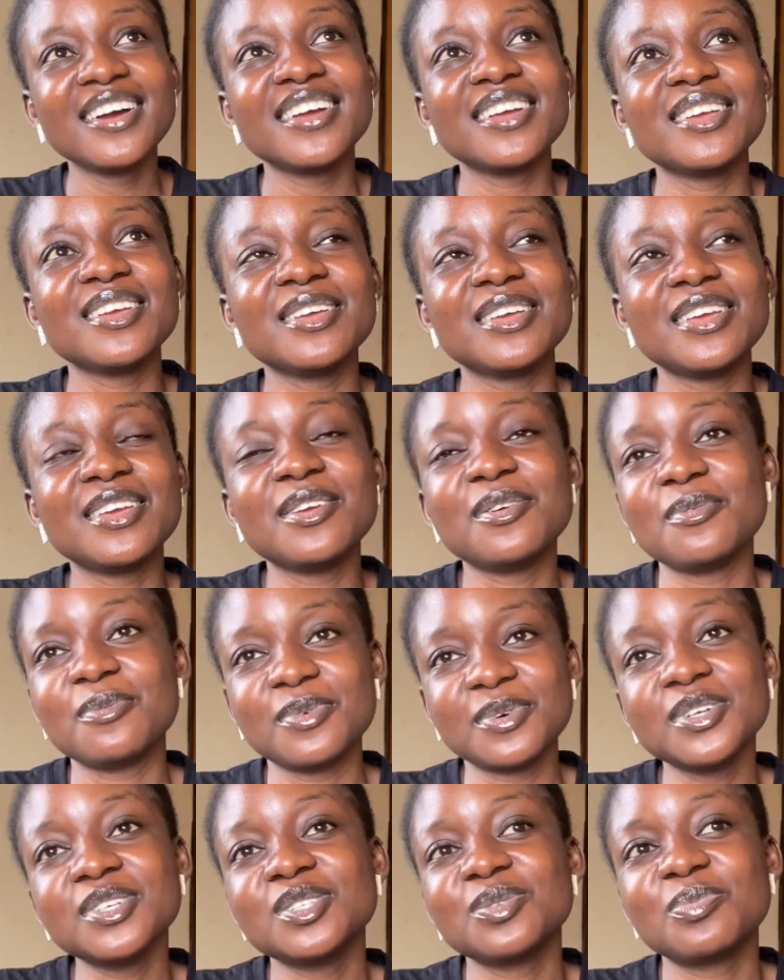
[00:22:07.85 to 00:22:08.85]
it
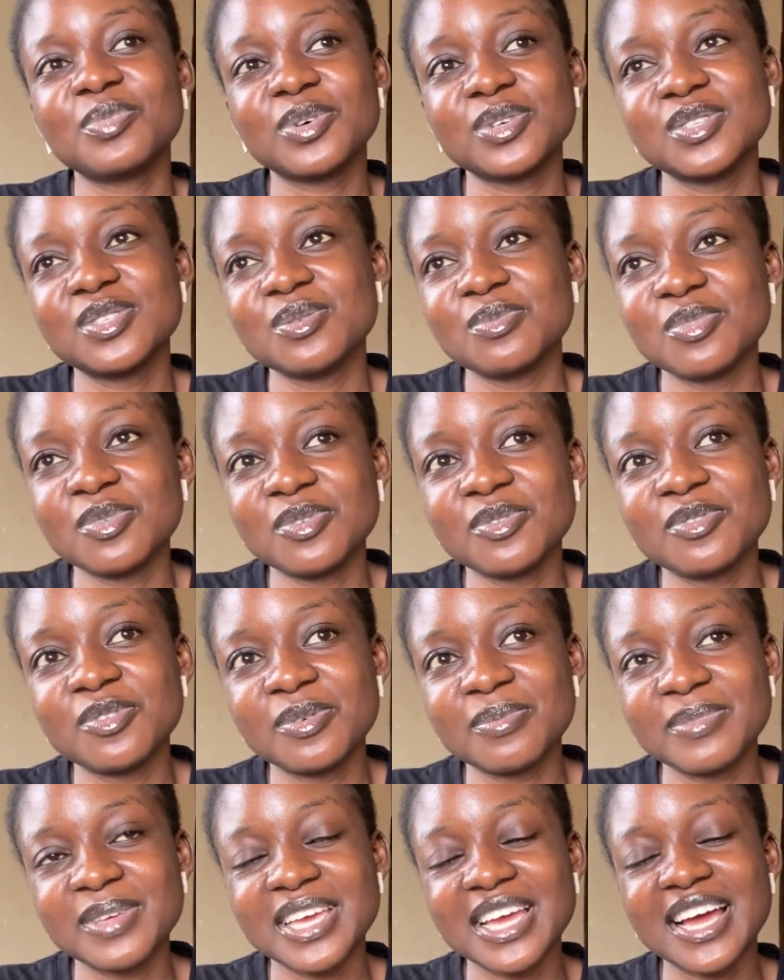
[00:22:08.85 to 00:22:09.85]
was possible for
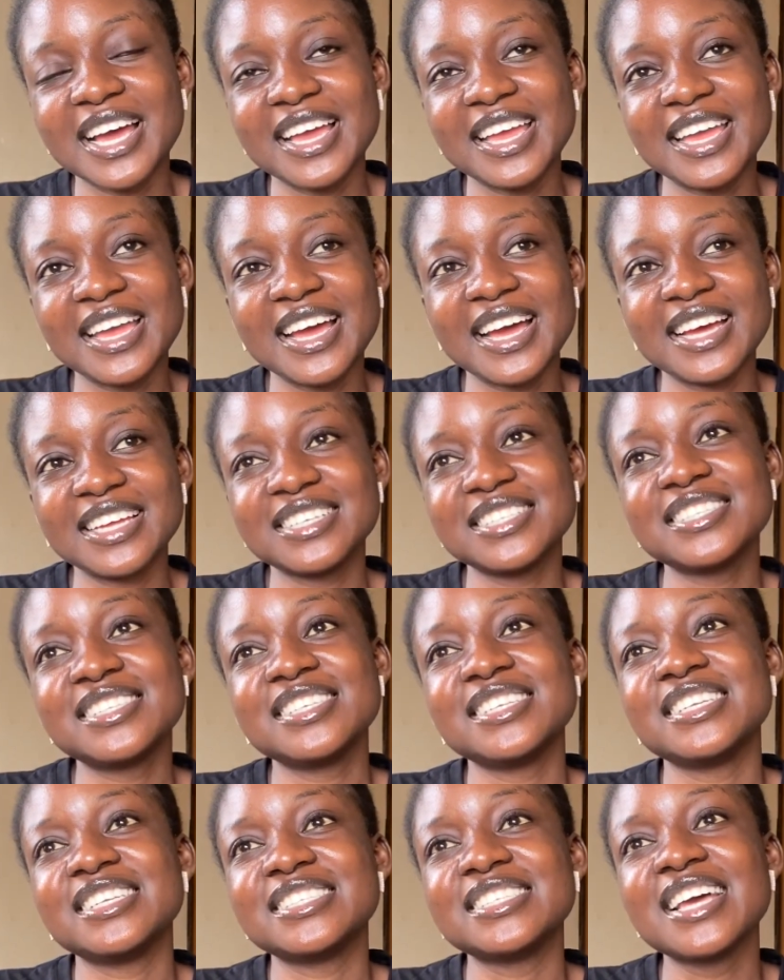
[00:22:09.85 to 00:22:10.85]
me. I had
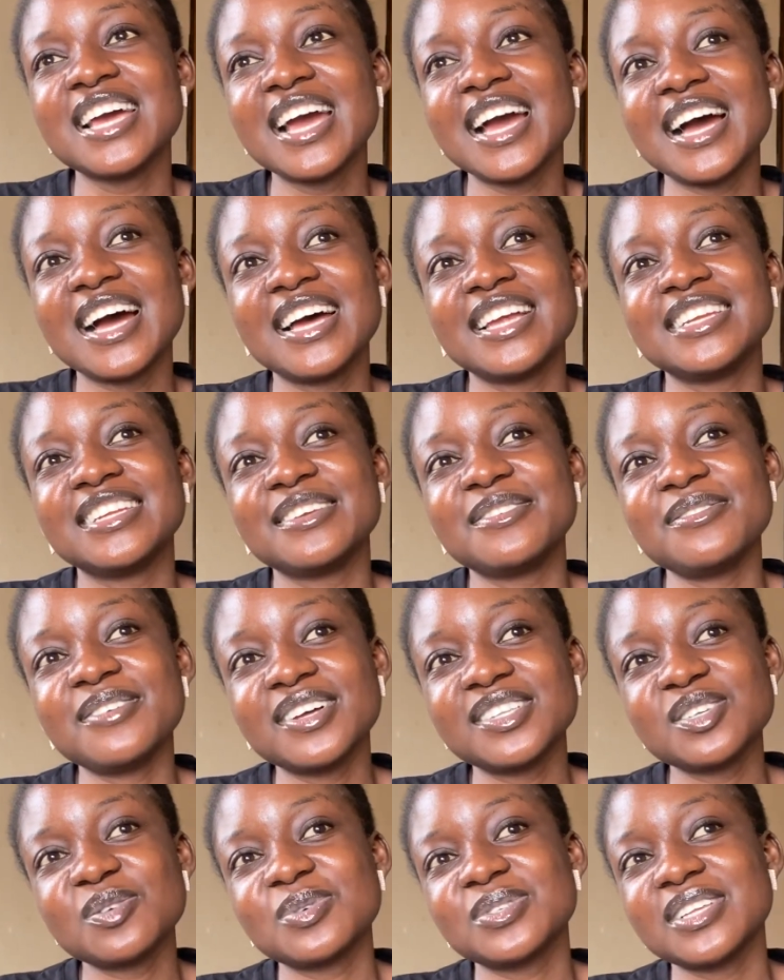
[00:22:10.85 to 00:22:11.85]
seen it, and in
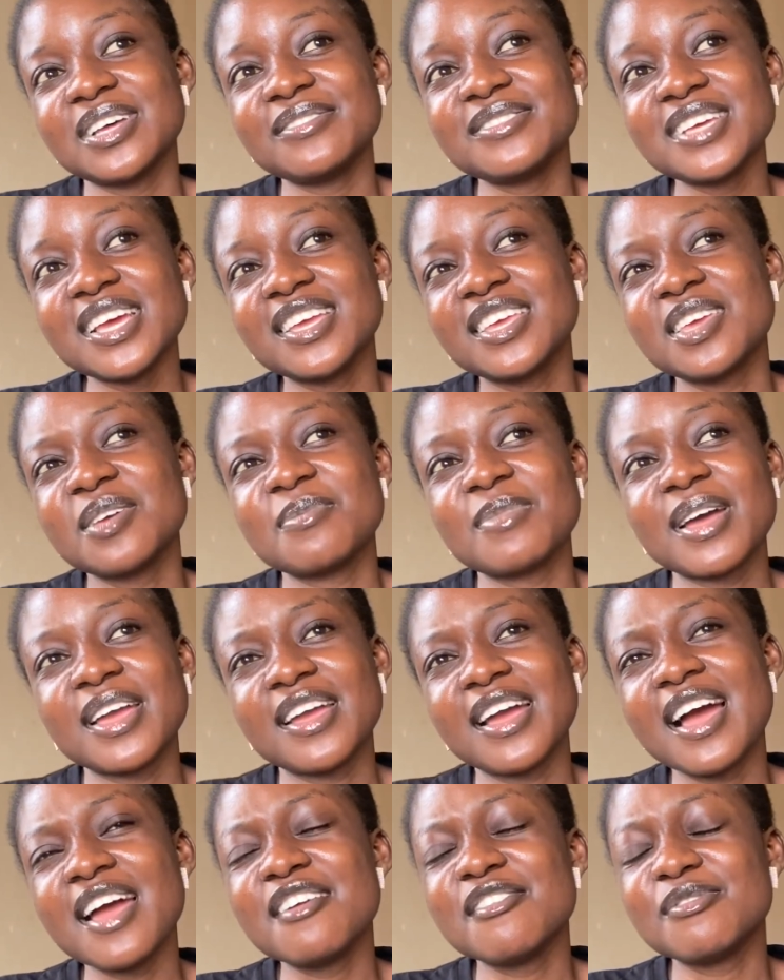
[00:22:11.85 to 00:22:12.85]
fact it was after I came,
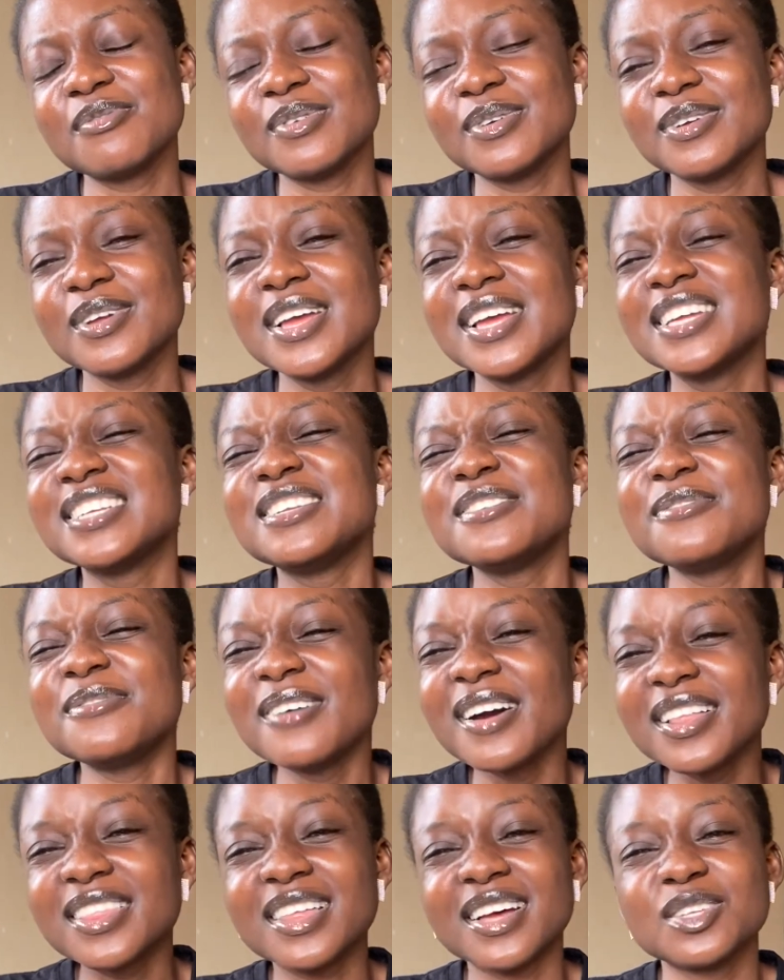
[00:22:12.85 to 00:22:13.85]
the
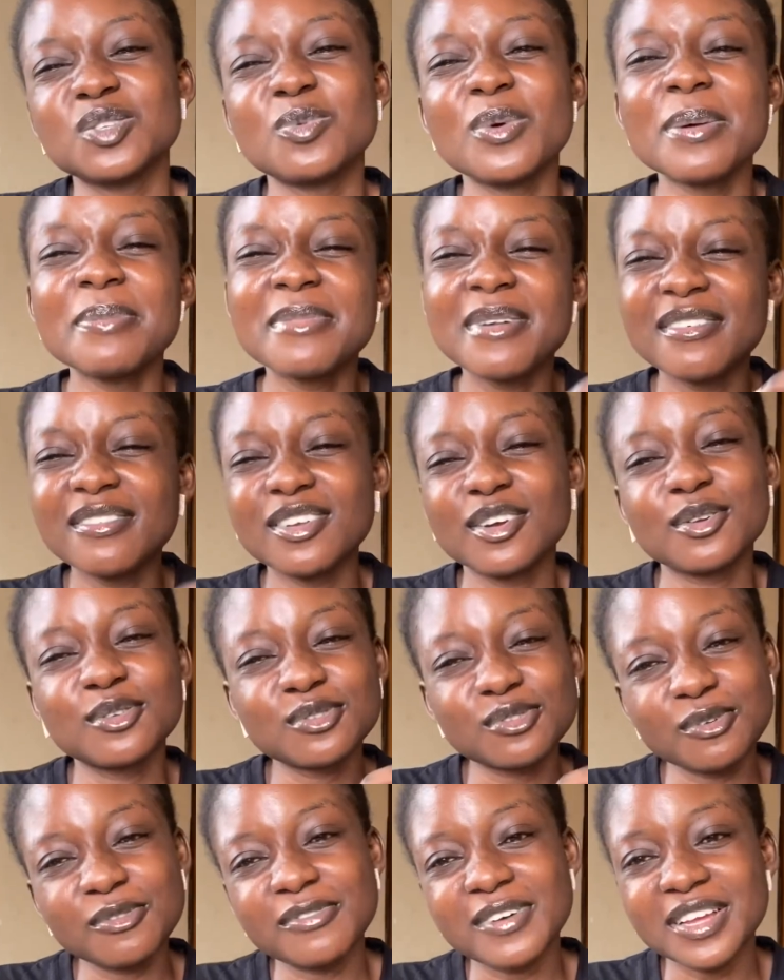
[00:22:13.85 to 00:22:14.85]
fact that when Marvelous
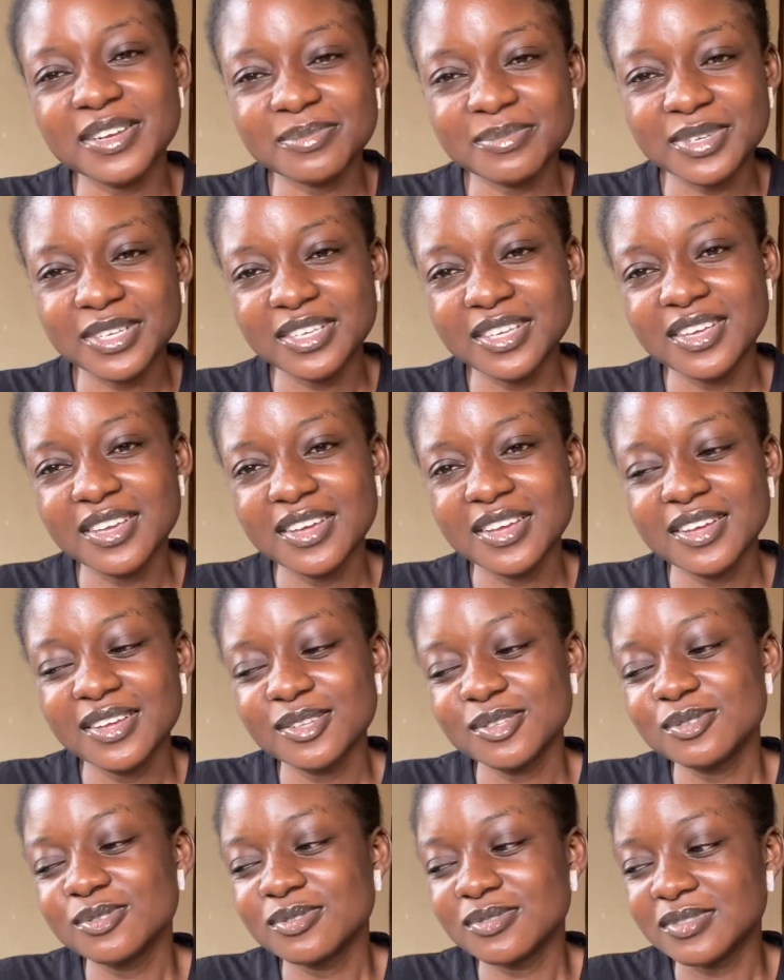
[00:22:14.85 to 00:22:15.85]
offered me
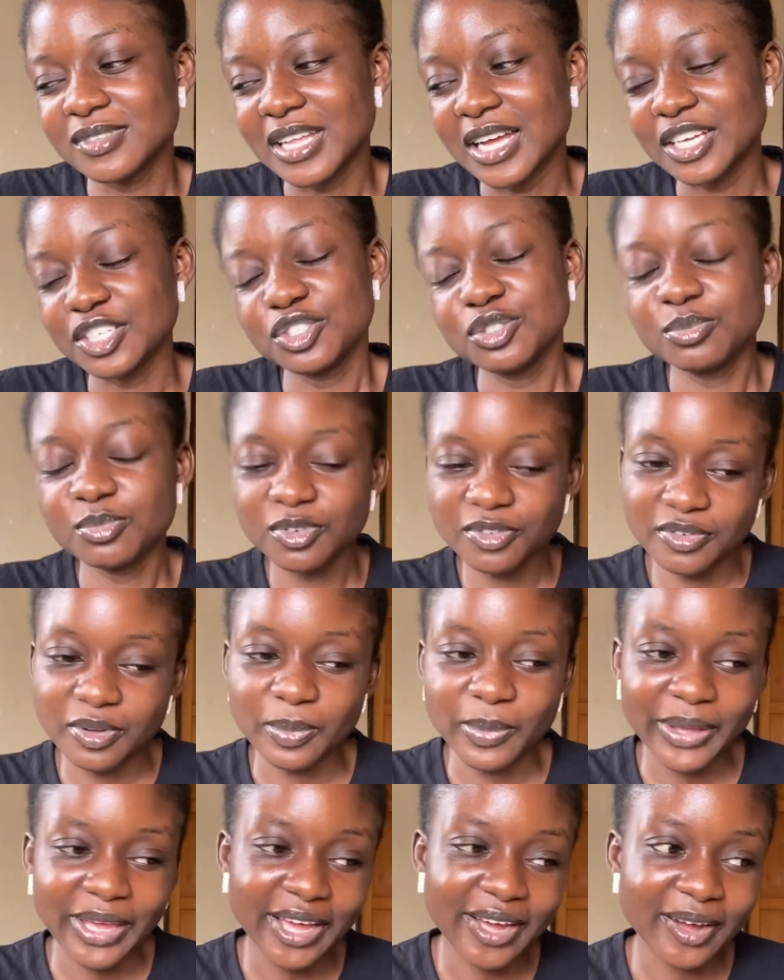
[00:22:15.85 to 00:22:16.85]
that I should move in
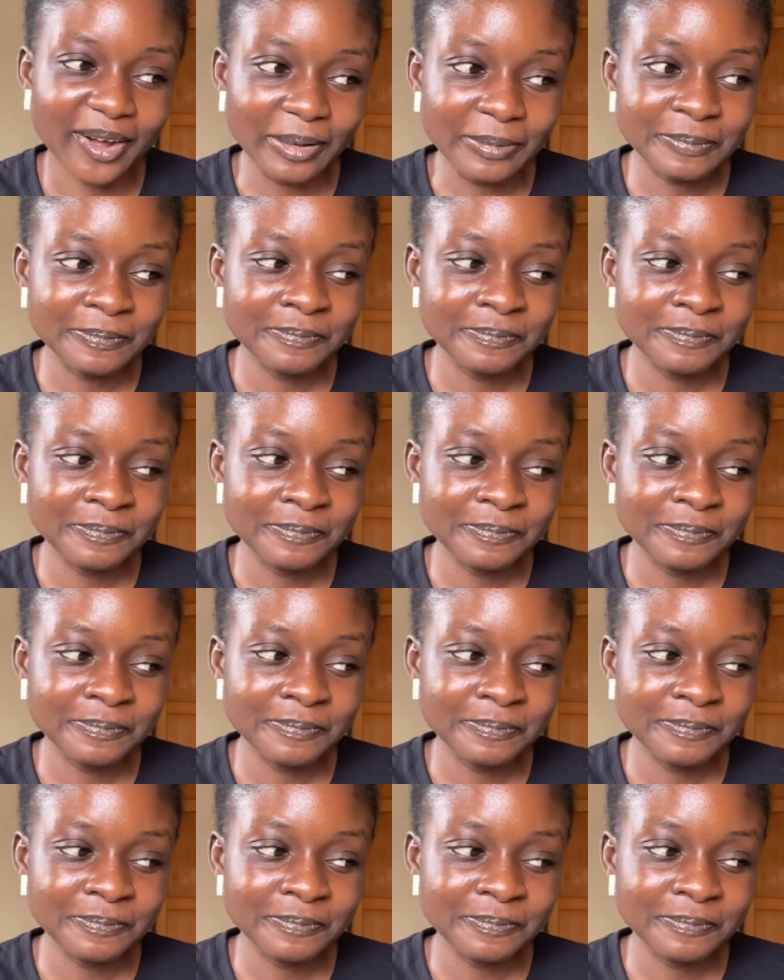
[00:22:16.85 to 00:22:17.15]
with her,